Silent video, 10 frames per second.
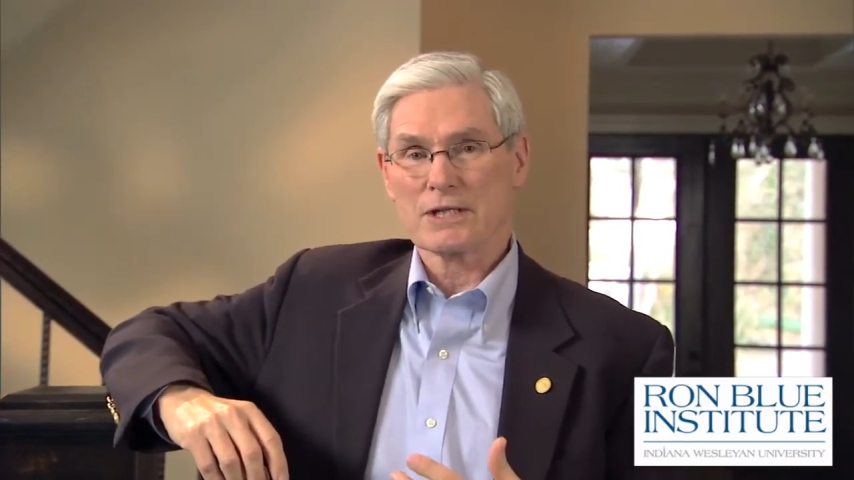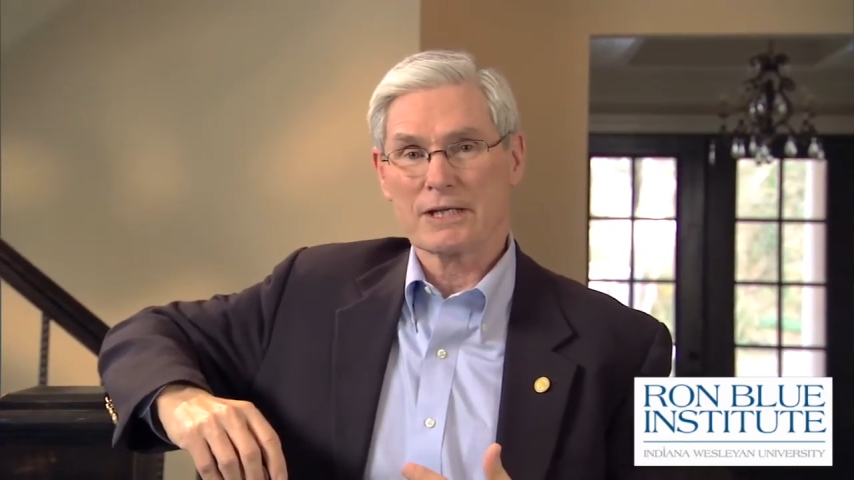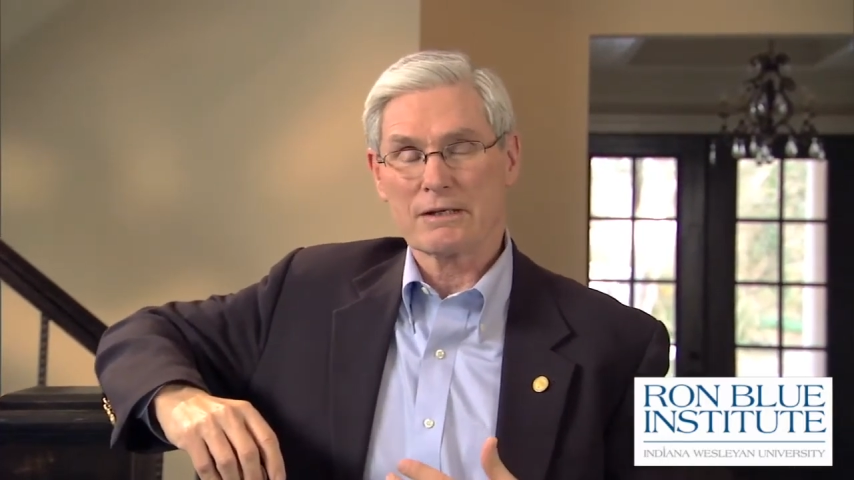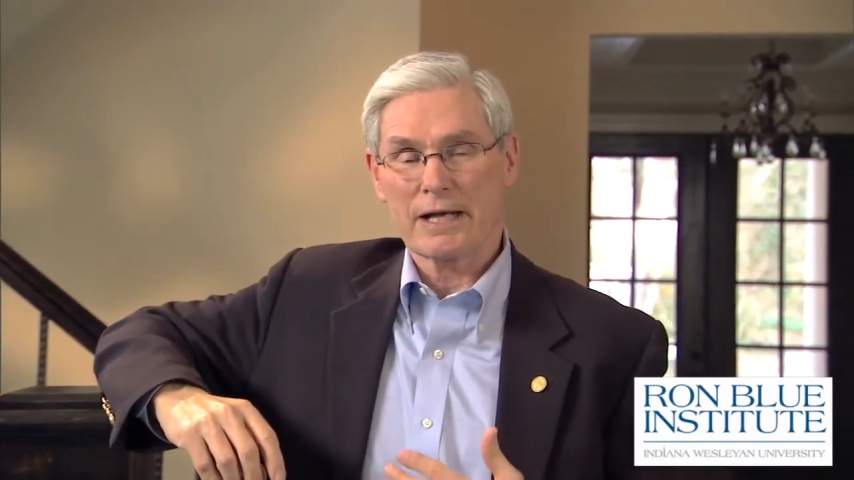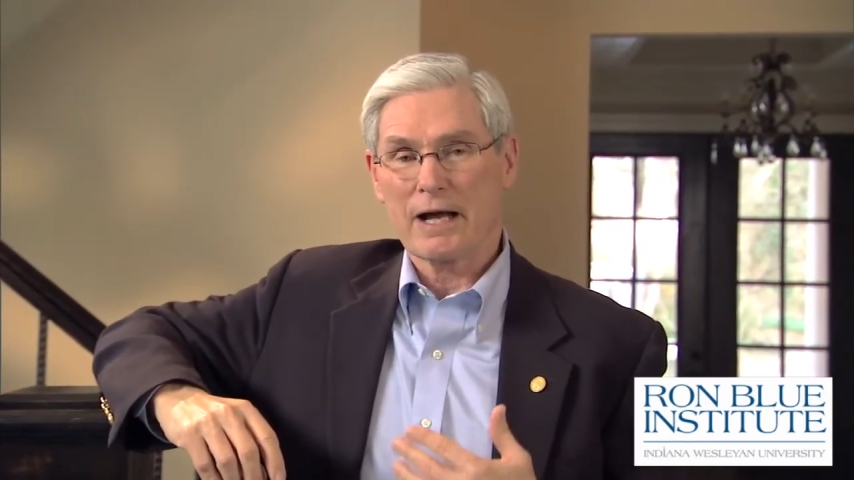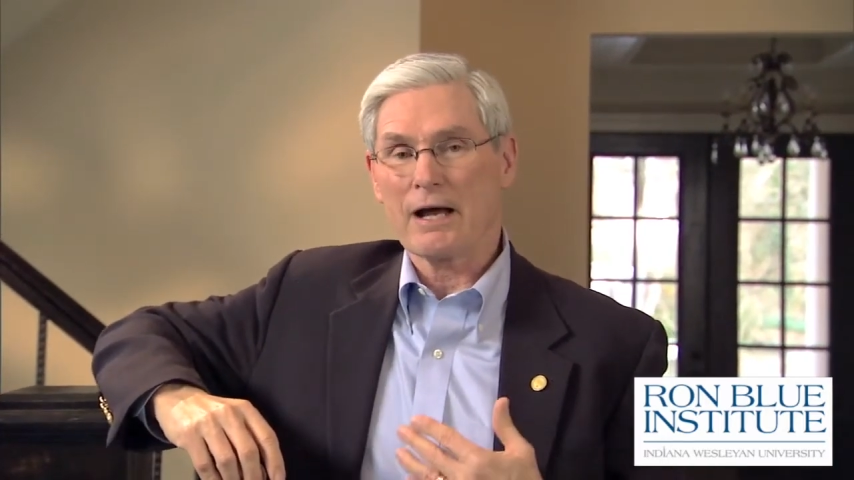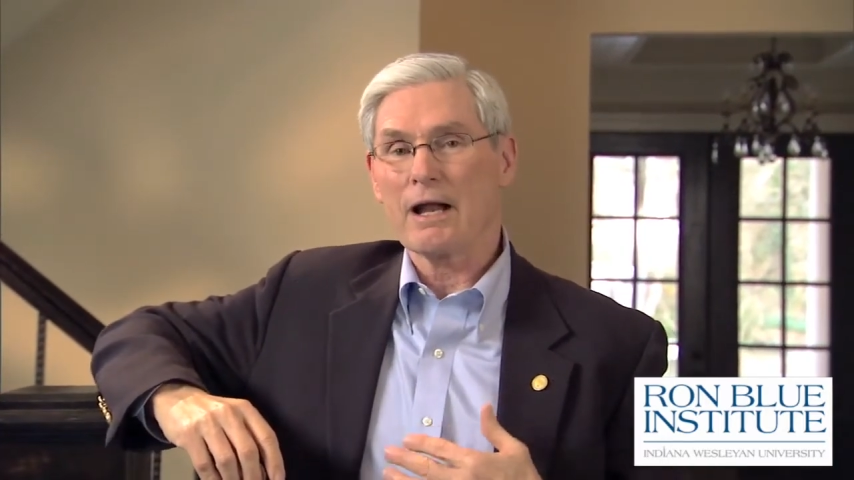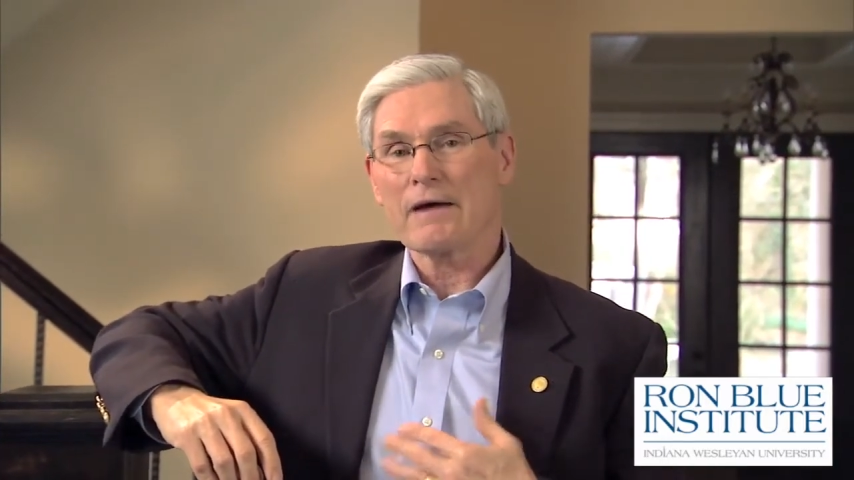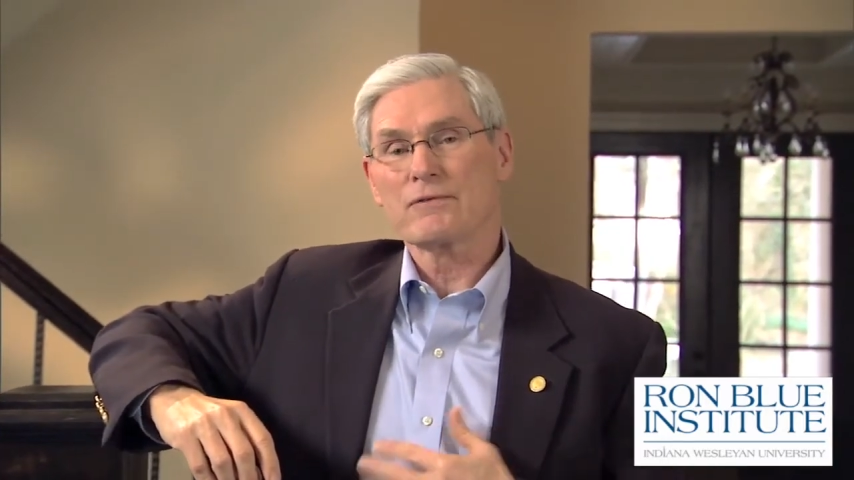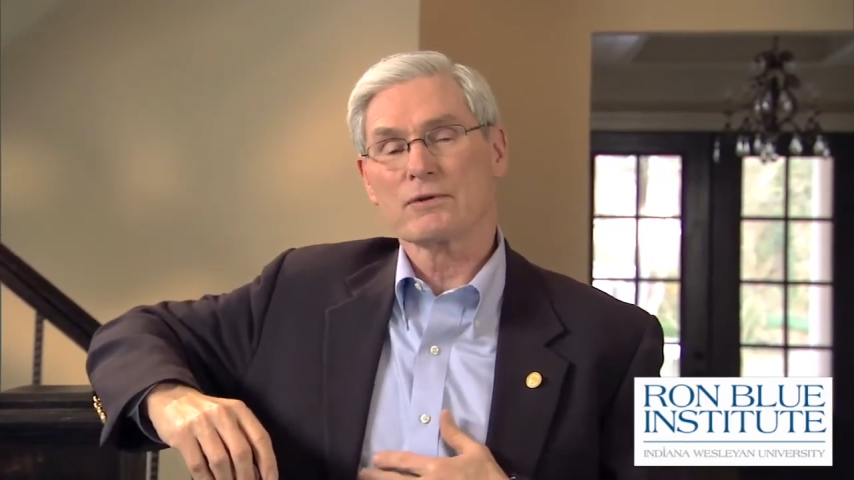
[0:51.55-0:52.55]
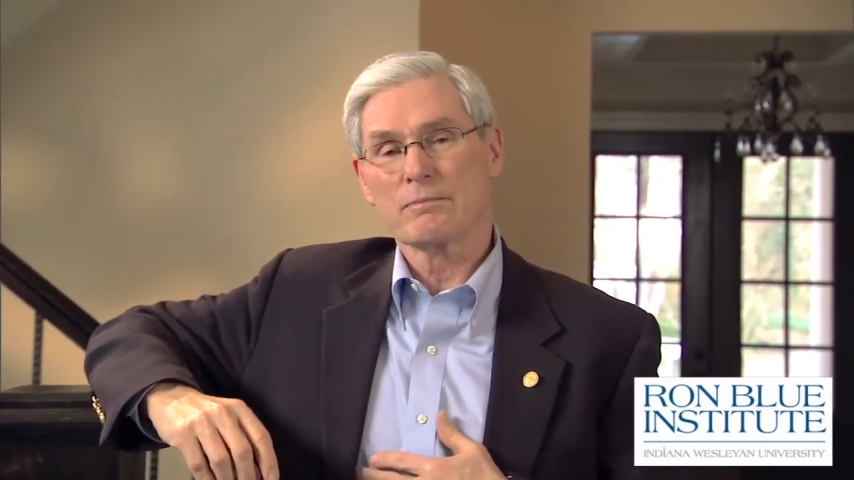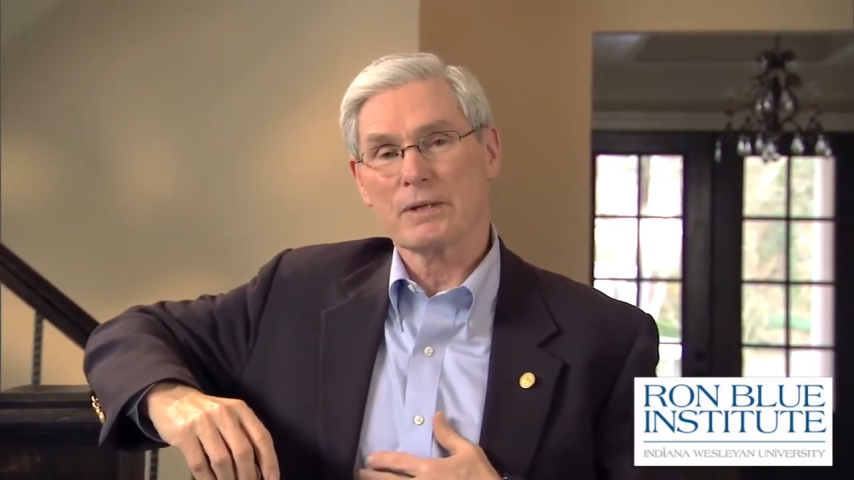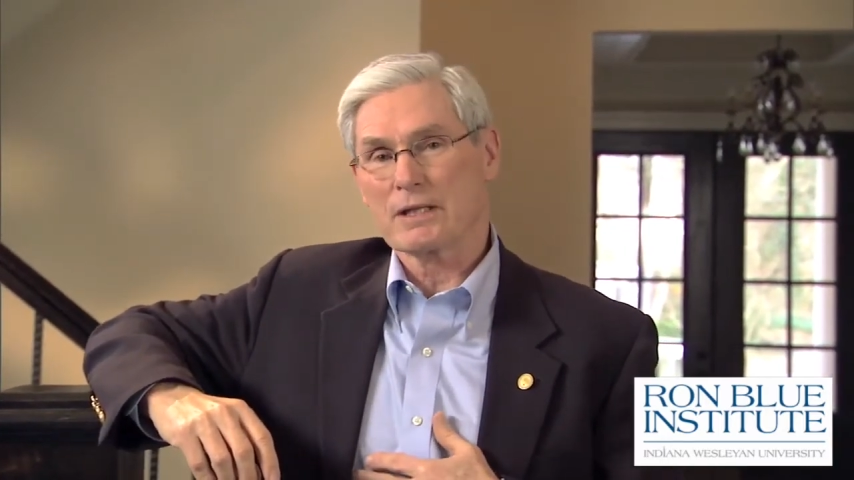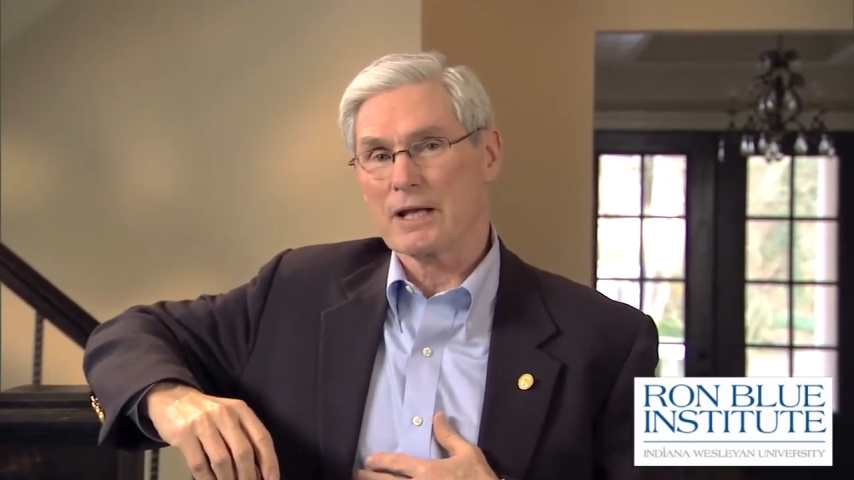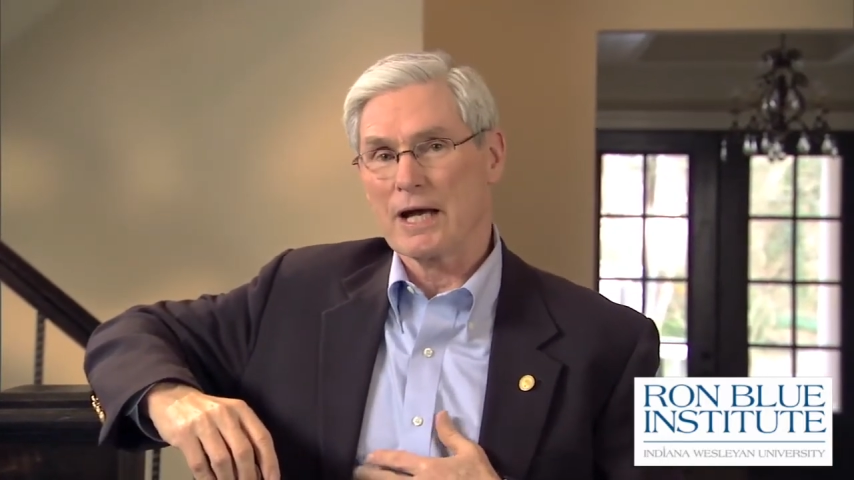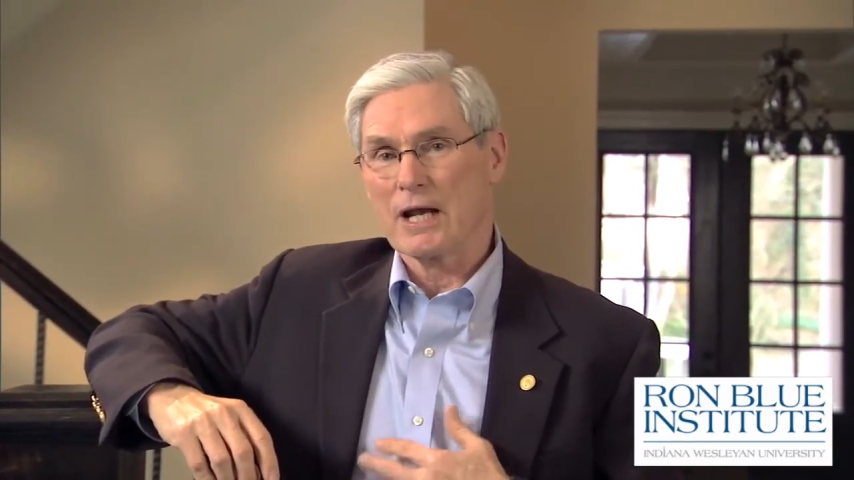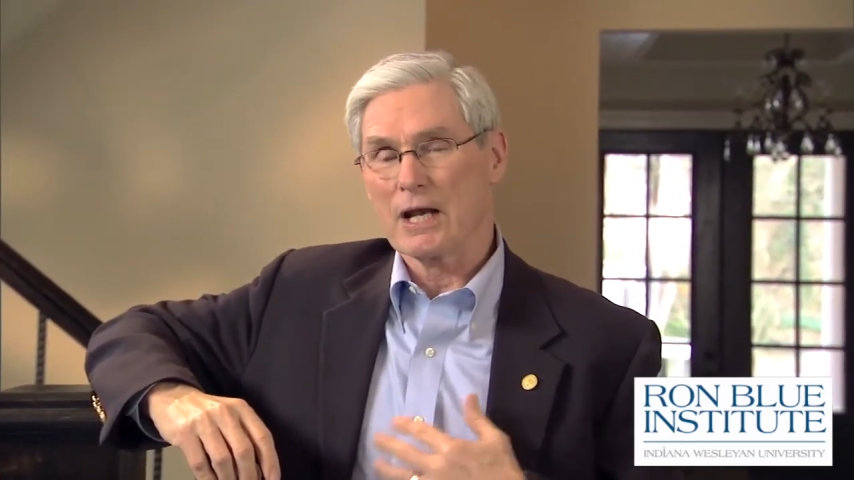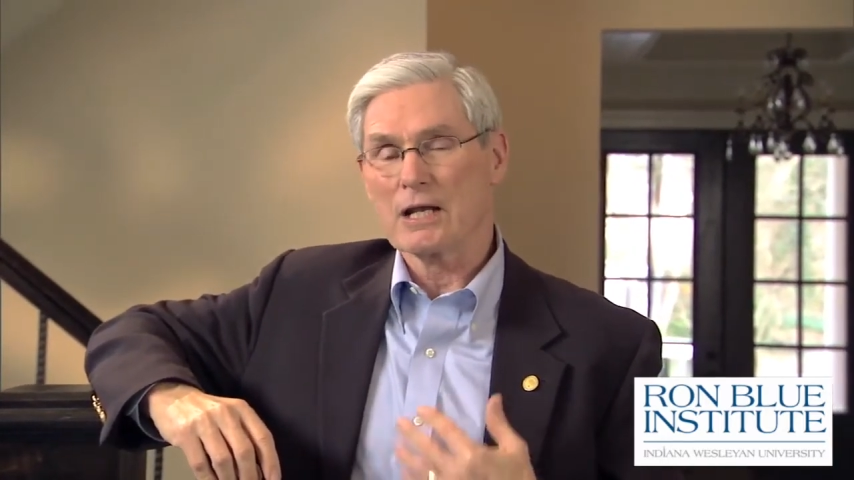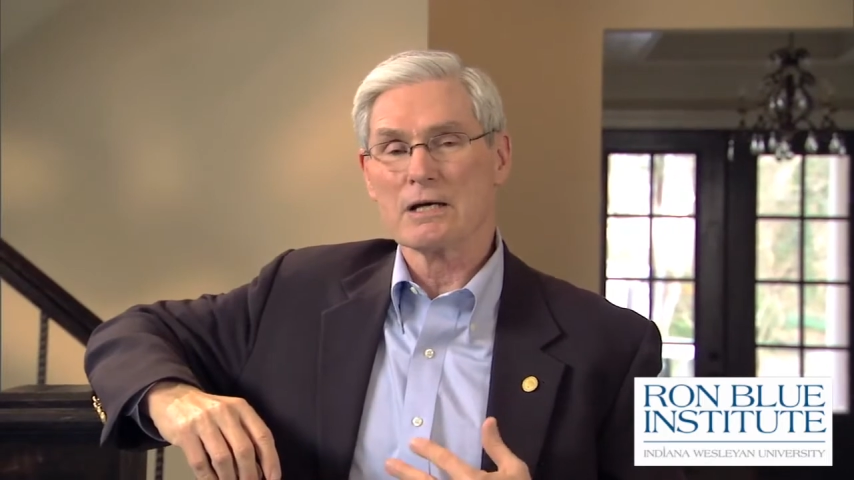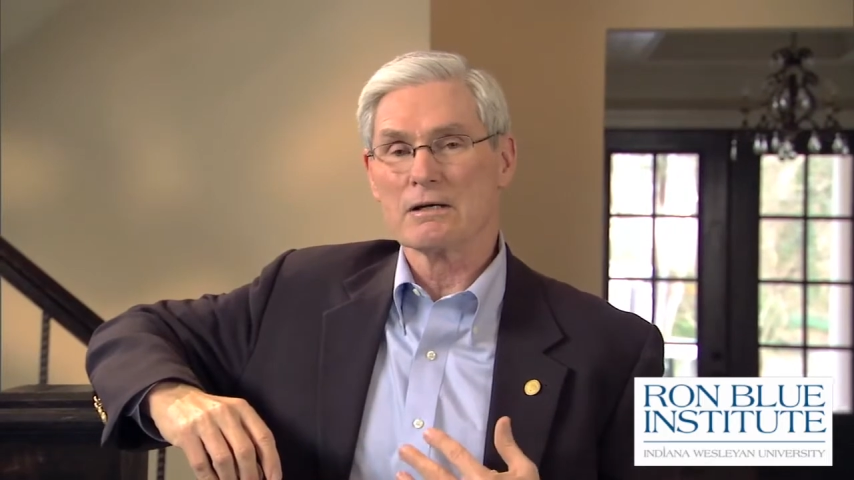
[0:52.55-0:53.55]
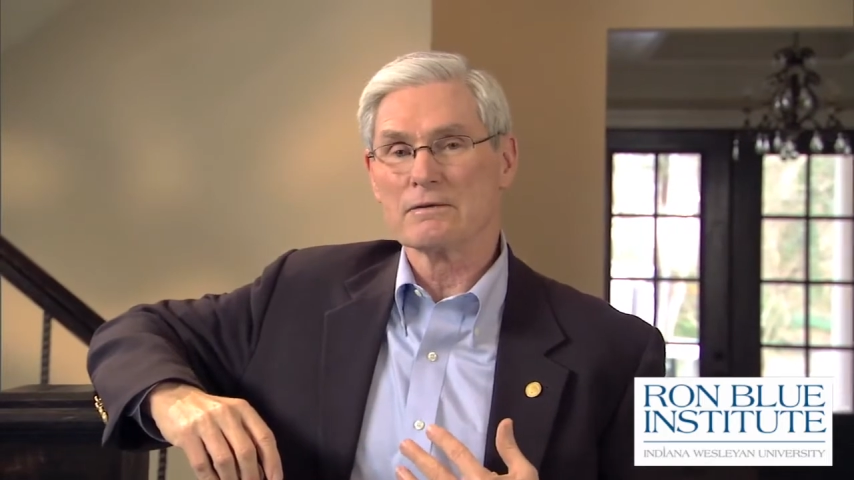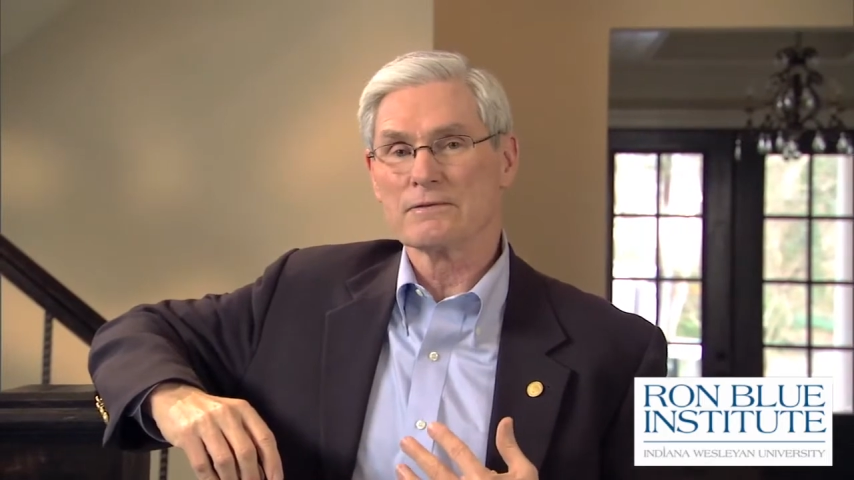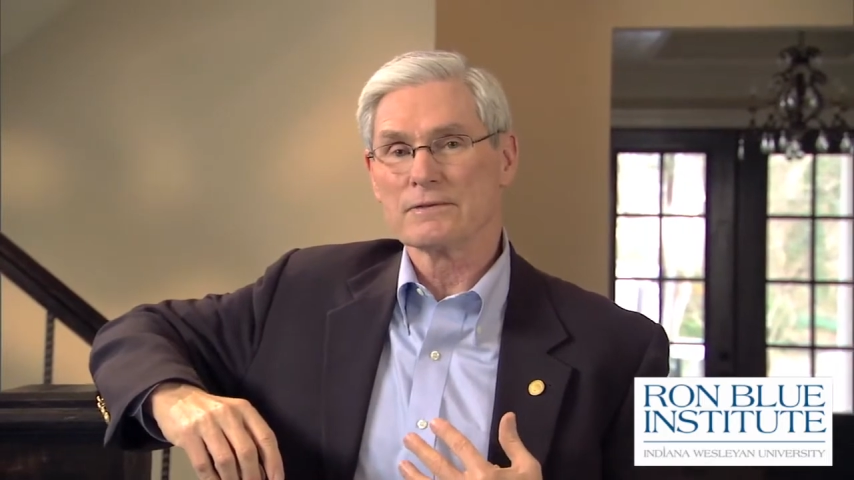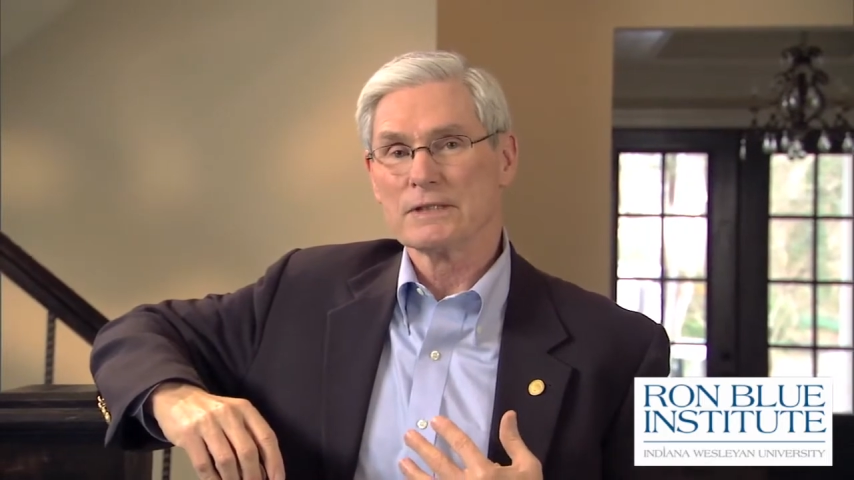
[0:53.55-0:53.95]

and I'll have to admit that I love